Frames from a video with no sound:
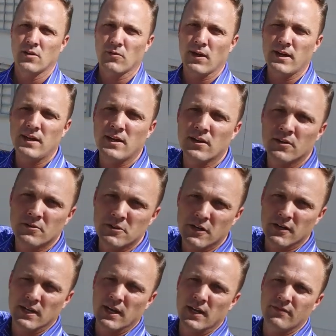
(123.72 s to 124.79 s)
Right here, you're
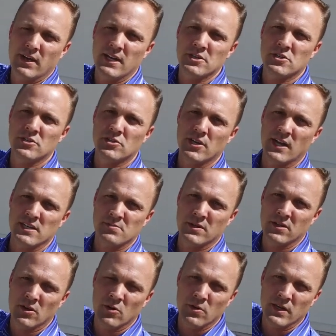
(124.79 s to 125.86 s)
gonna have Asian
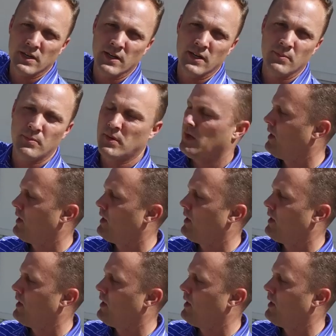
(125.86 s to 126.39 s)
jasmine going up.